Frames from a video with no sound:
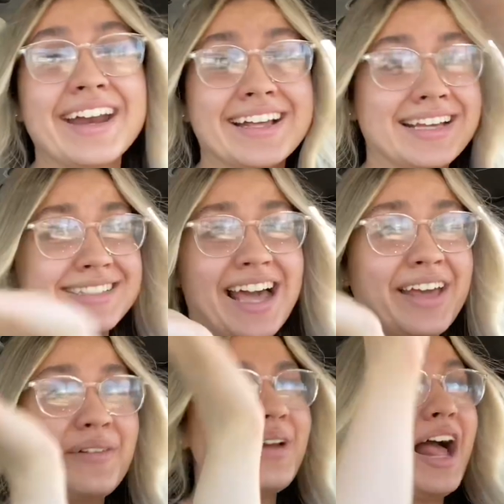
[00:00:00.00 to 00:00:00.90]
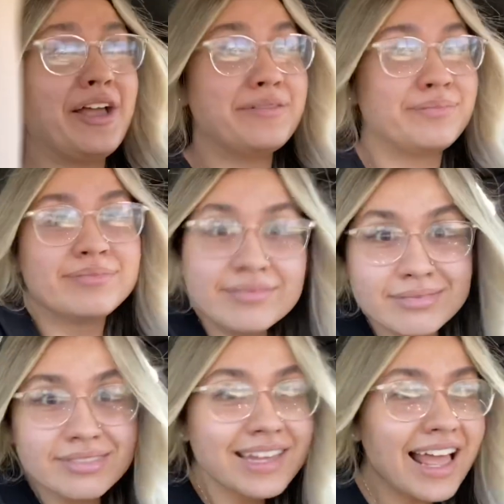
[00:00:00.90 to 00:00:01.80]
because I don't, I,
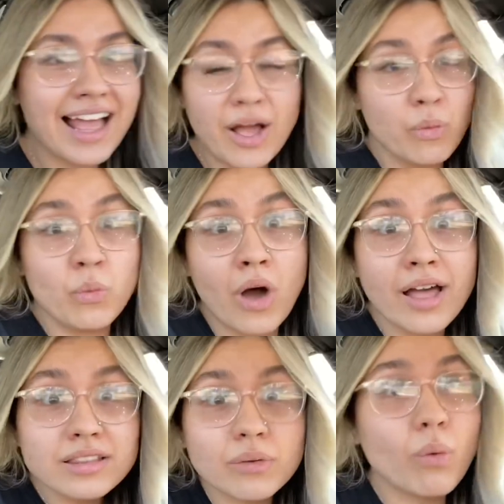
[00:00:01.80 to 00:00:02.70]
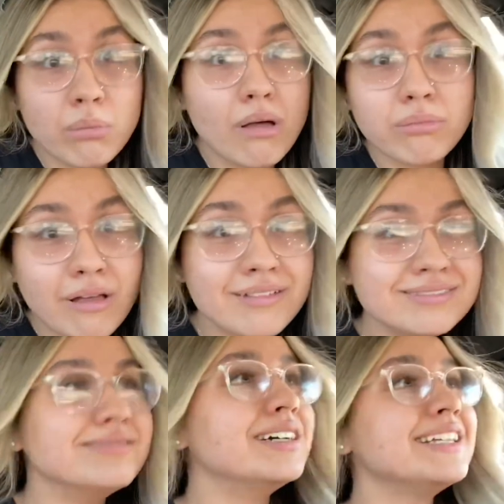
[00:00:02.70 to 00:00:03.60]
what,
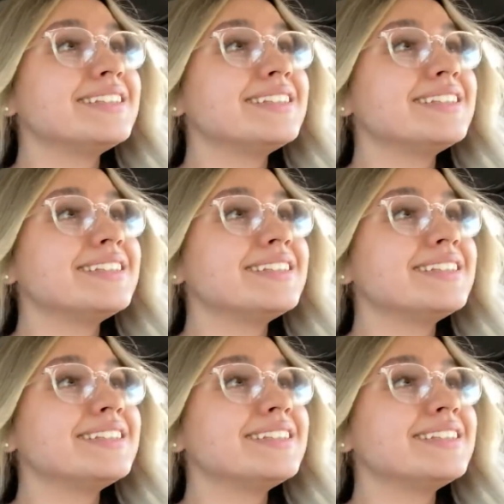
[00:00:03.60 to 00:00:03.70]
what,